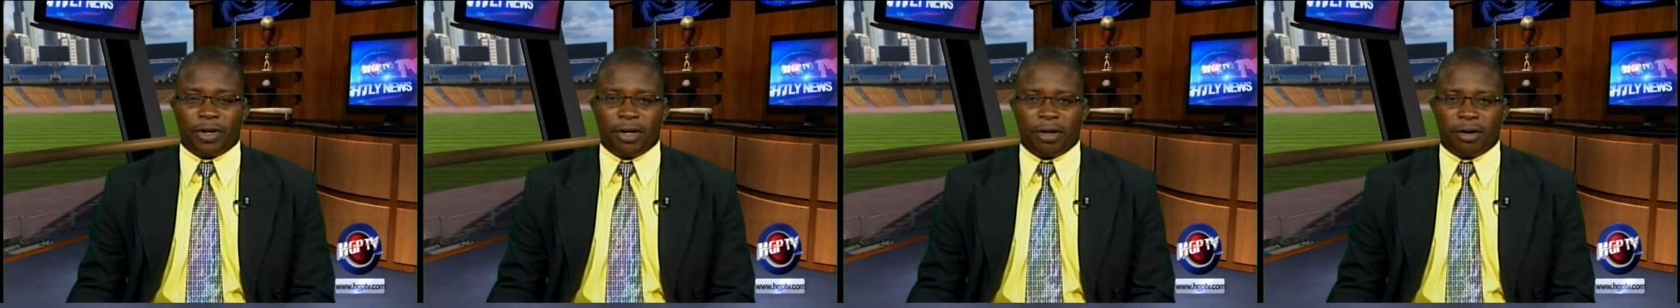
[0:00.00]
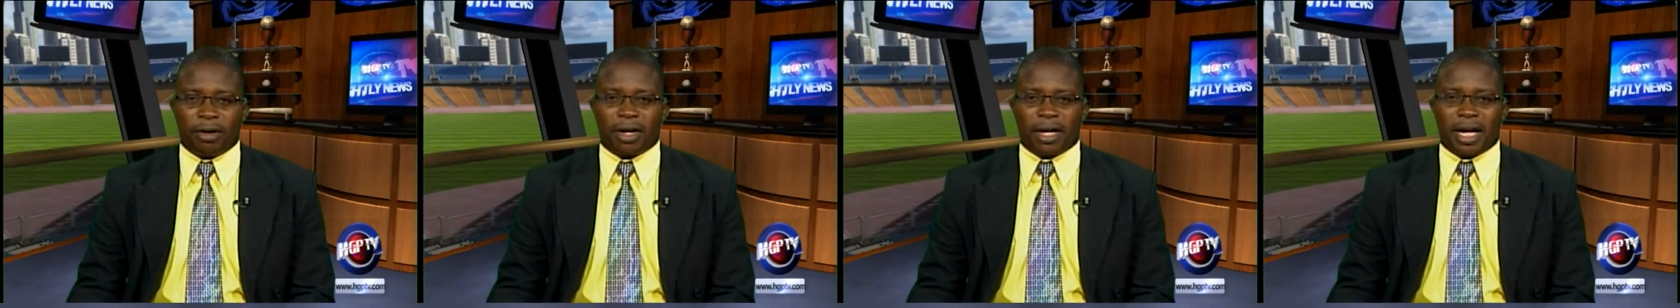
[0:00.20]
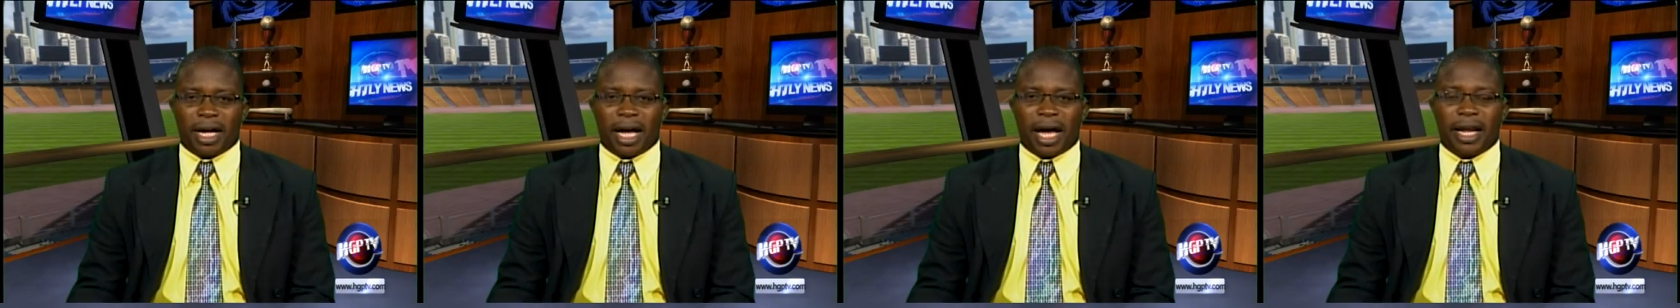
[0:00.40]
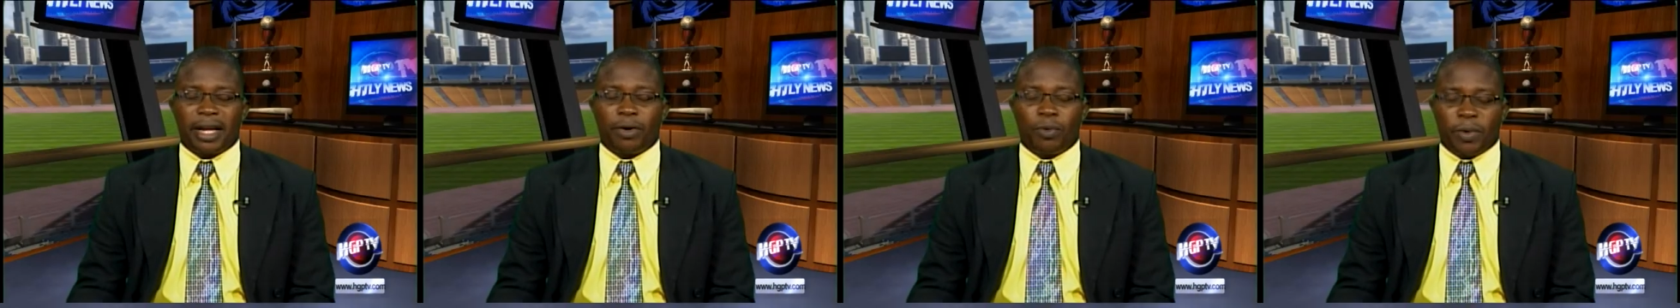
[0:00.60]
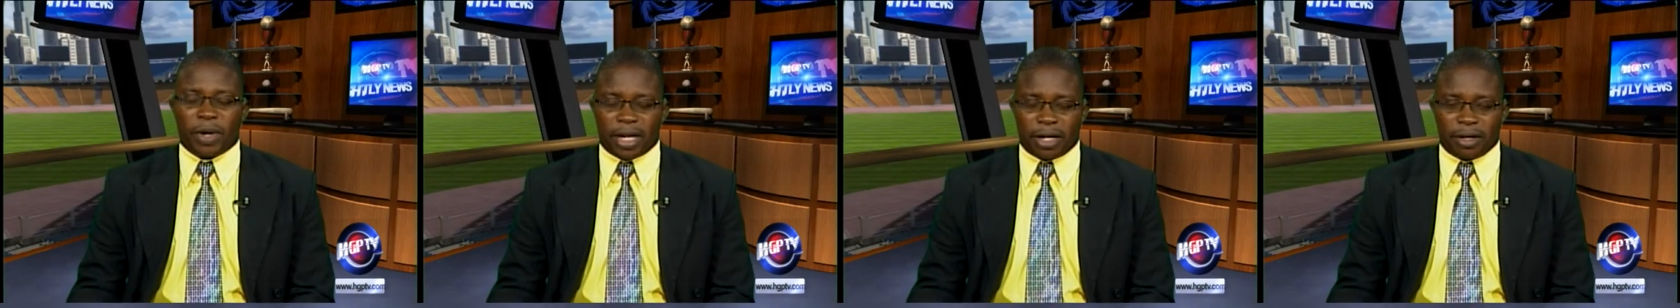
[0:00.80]
look at
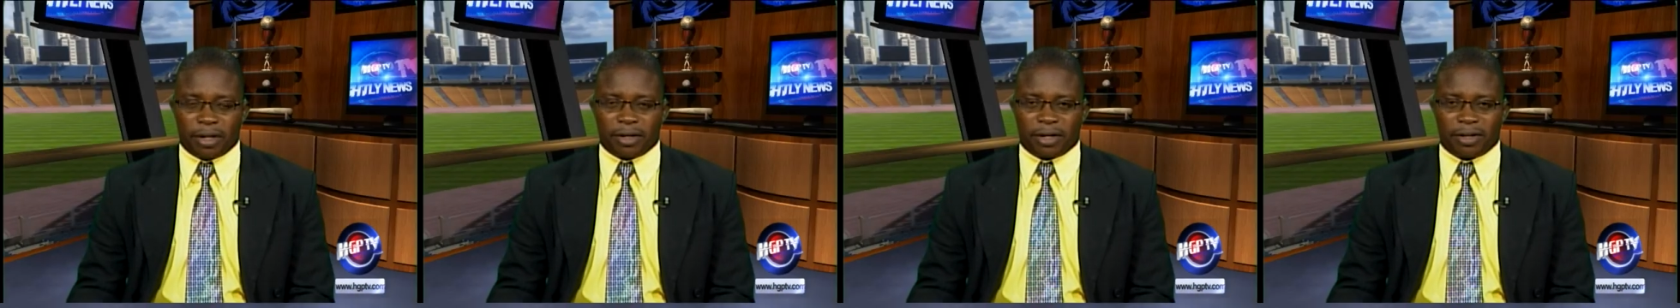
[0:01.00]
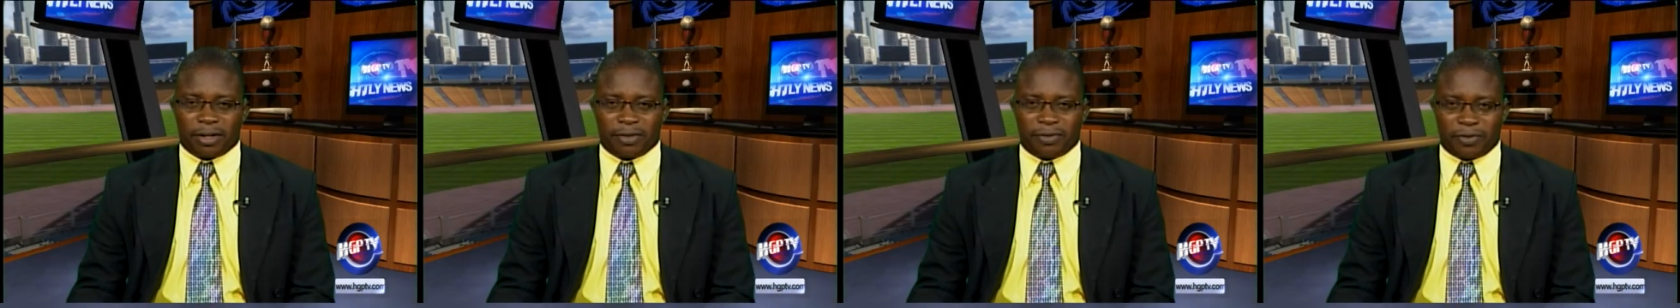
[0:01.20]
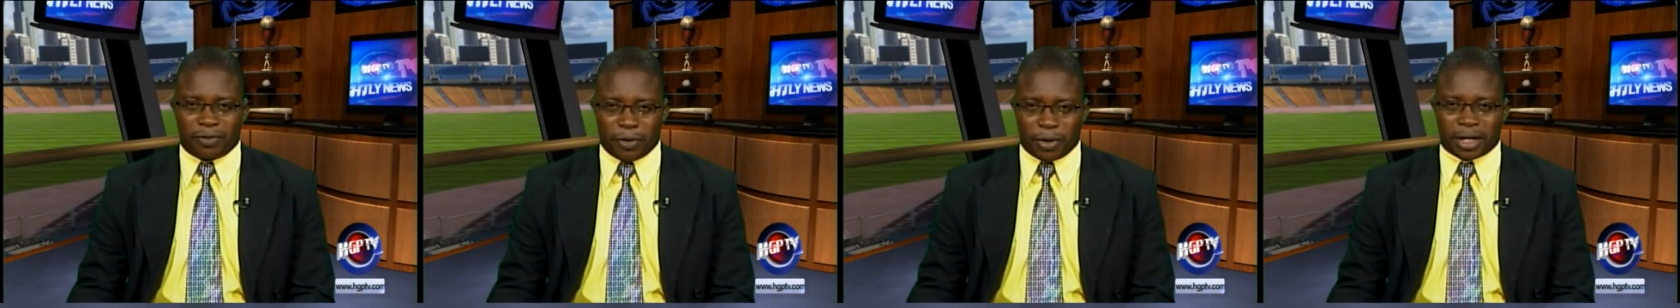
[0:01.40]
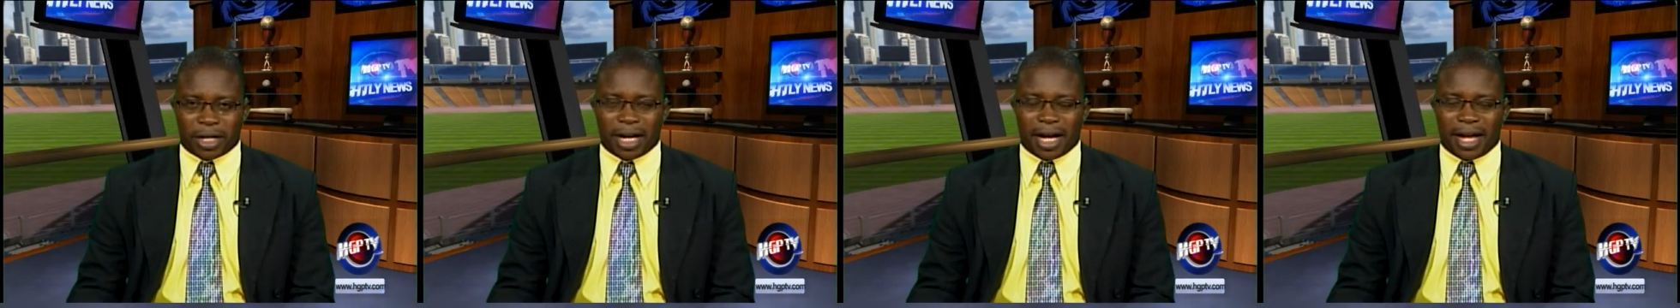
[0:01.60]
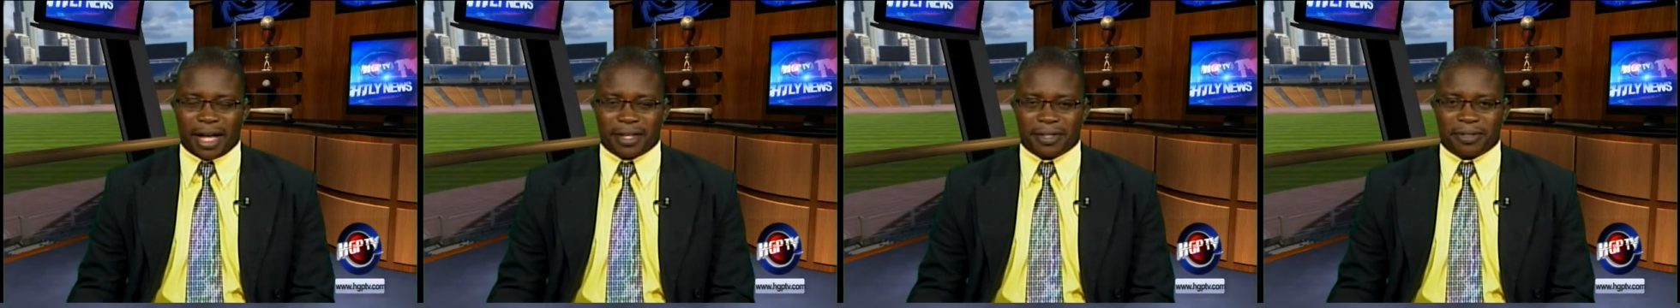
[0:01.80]
the weather
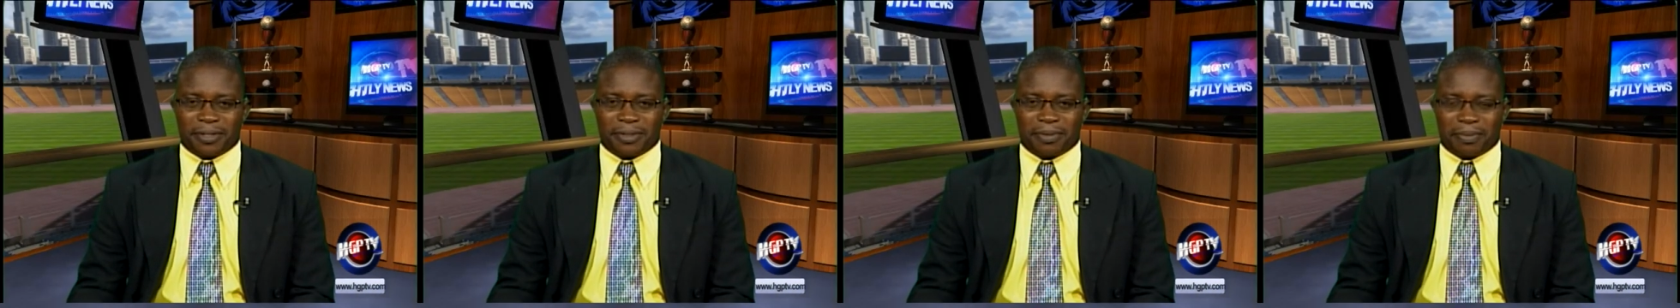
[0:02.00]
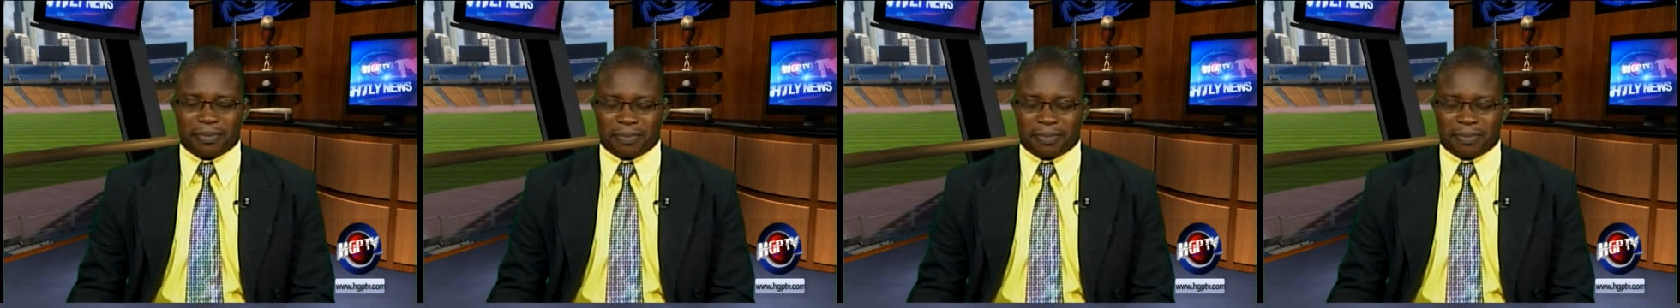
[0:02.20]
forecast.